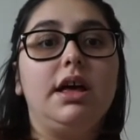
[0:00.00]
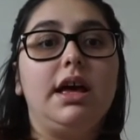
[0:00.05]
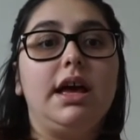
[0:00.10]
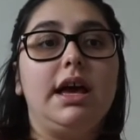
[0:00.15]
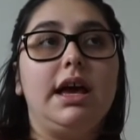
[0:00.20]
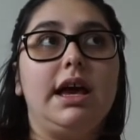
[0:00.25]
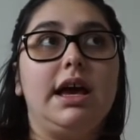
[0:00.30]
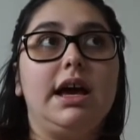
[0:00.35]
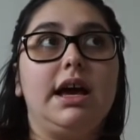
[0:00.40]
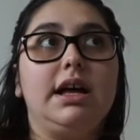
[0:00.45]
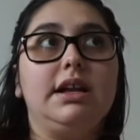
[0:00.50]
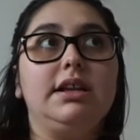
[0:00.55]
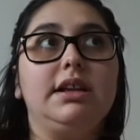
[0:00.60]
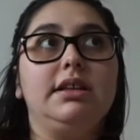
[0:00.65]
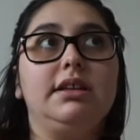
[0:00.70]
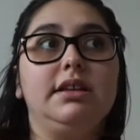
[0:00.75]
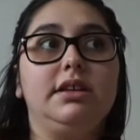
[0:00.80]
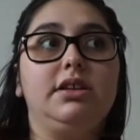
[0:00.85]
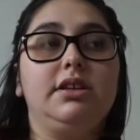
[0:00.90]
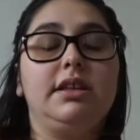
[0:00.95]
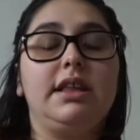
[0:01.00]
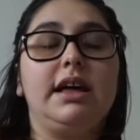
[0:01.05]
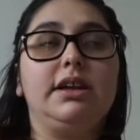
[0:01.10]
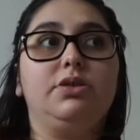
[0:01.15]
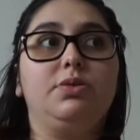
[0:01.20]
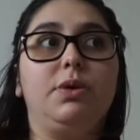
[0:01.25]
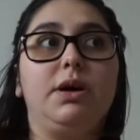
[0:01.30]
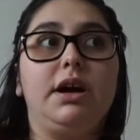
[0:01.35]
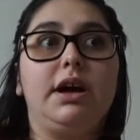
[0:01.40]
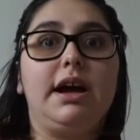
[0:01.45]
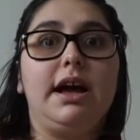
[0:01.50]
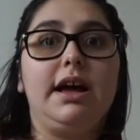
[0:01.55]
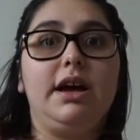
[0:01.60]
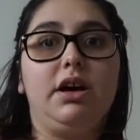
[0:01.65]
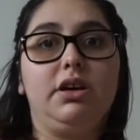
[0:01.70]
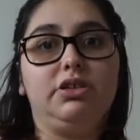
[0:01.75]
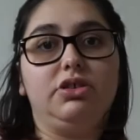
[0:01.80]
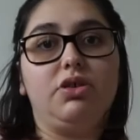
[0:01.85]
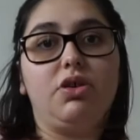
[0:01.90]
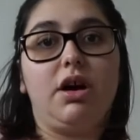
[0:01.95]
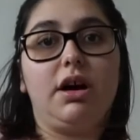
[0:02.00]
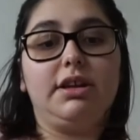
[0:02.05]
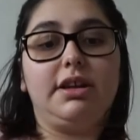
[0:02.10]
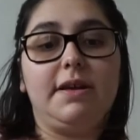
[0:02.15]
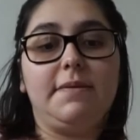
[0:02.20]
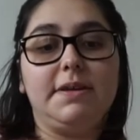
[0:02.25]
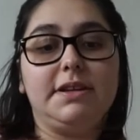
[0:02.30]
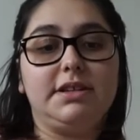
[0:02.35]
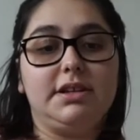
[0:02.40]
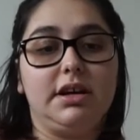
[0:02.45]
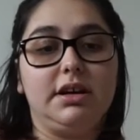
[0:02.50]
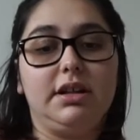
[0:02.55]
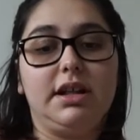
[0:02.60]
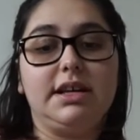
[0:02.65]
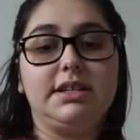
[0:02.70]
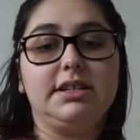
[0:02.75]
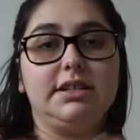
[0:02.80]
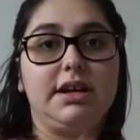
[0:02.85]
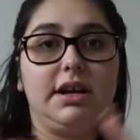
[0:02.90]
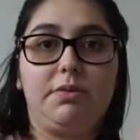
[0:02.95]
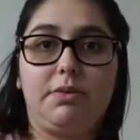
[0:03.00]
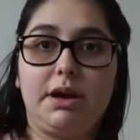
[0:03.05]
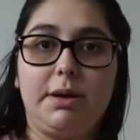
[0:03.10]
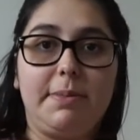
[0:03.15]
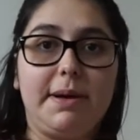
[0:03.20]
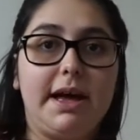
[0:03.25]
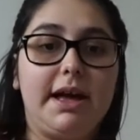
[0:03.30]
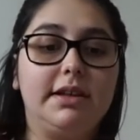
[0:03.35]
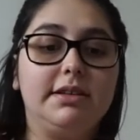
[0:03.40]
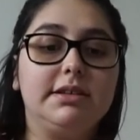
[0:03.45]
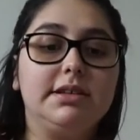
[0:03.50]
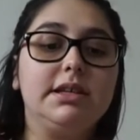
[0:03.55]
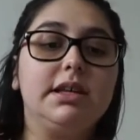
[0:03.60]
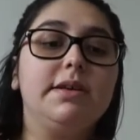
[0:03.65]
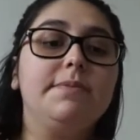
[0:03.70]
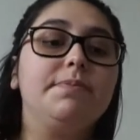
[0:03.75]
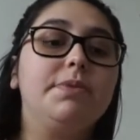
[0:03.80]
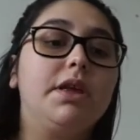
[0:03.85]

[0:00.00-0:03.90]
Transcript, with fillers: And the, that's where I also got David's sunglasses, like Ray-Bans